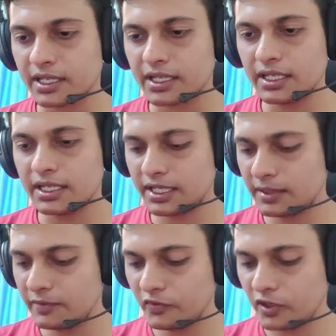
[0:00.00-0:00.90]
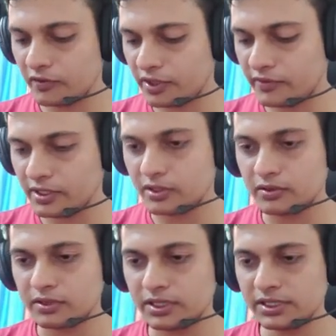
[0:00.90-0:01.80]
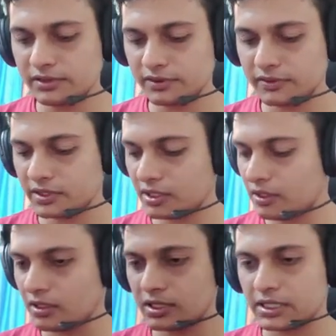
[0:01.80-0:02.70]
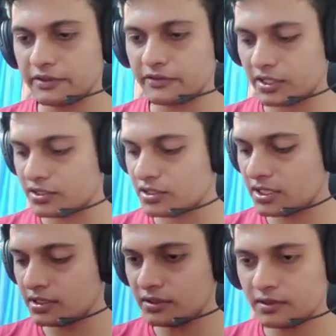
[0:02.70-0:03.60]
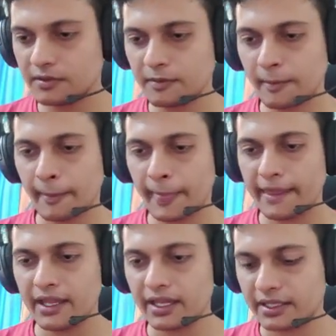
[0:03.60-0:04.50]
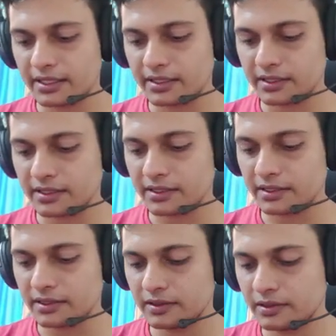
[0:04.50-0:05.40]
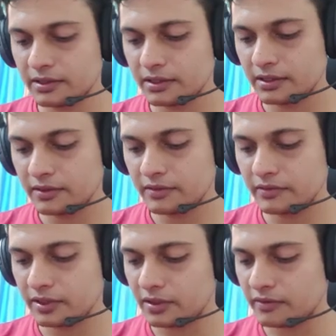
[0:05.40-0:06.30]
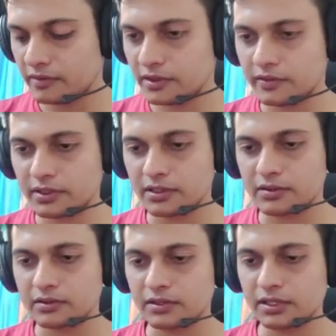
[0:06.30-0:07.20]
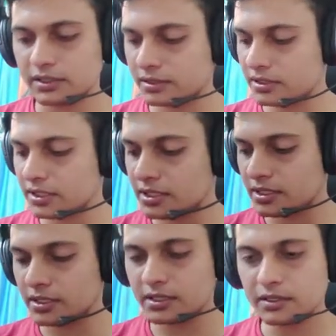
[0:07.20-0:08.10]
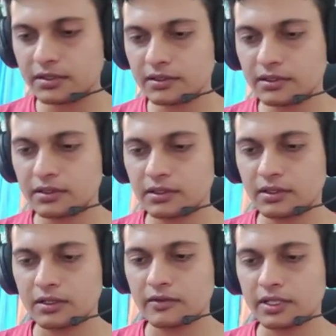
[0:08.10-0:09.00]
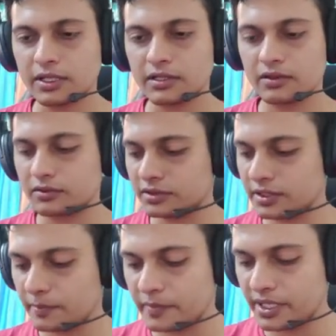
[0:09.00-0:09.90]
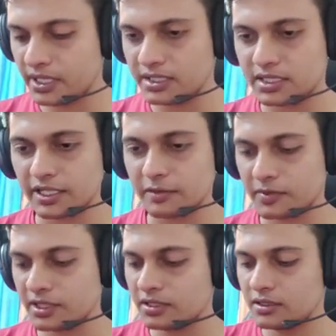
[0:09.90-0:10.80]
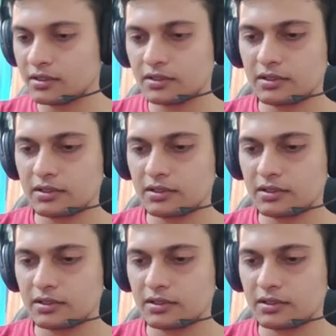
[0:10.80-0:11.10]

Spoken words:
the greet name what we will do is we will call the function, and what we will do is return, or we can use the print statement.